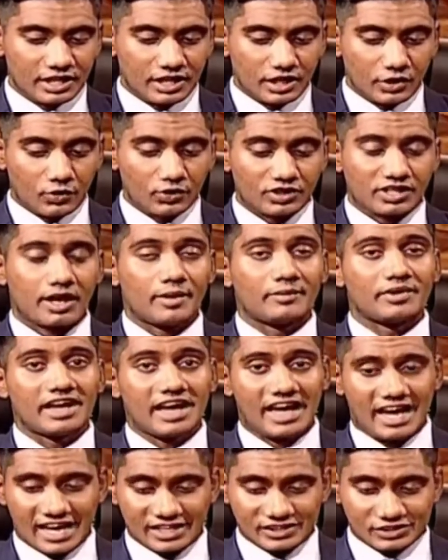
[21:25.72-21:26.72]
Gotabaya
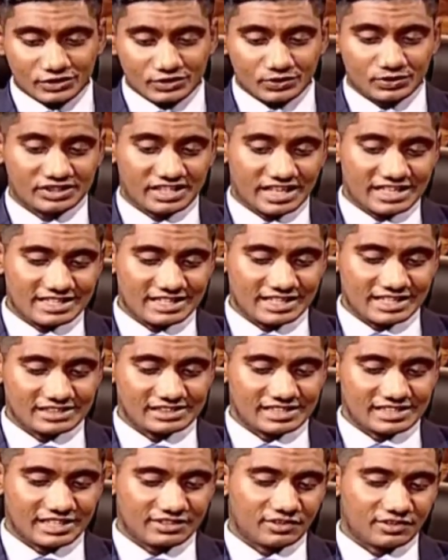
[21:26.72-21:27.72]
has to send
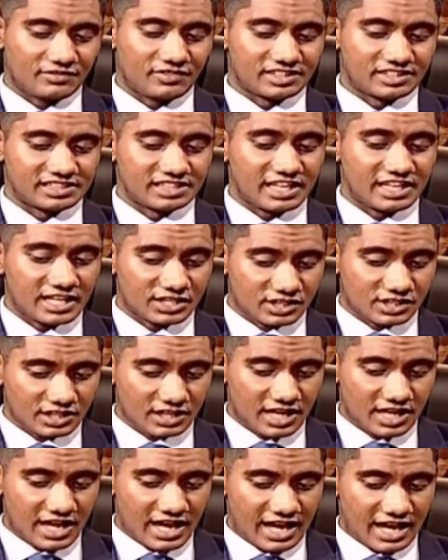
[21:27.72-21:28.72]
his letter of resignation
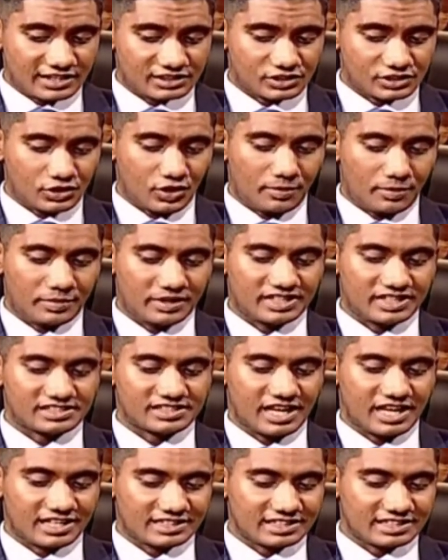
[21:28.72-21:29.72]
and stop his
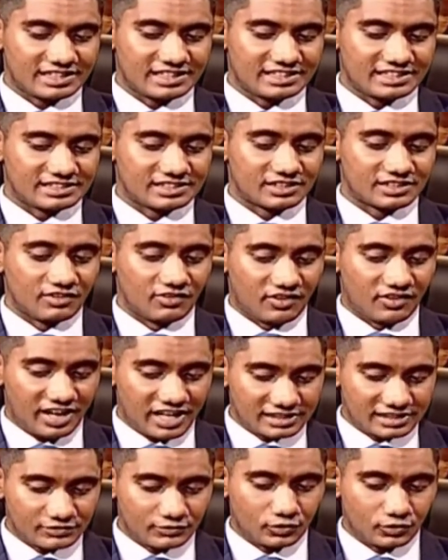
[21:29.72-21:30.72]
utterly
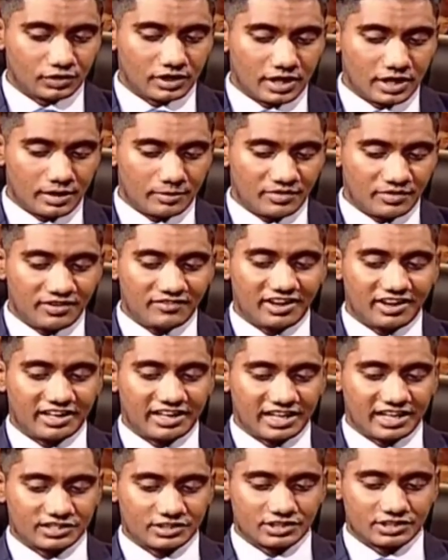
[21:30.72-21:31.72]
disgraceful
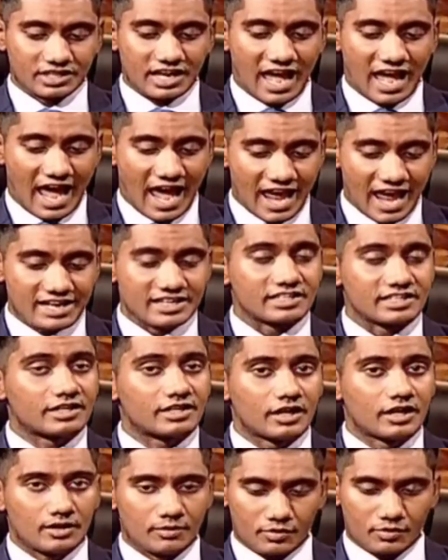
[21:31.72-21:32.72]
prevarication and
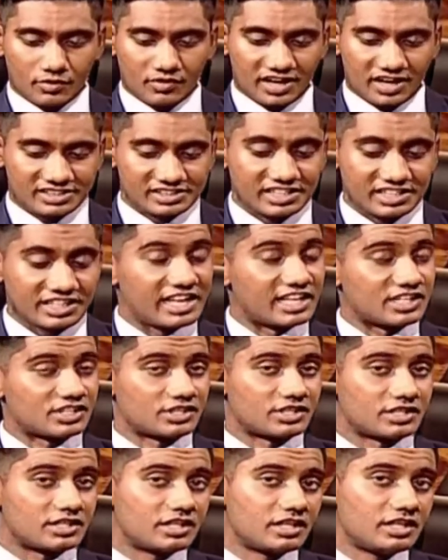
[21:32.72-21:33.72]

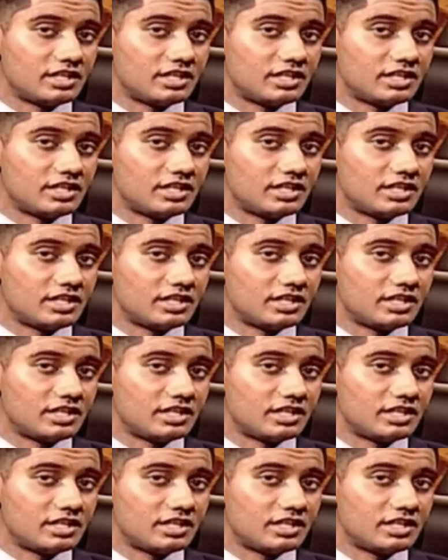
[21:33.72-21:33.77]
procrastination.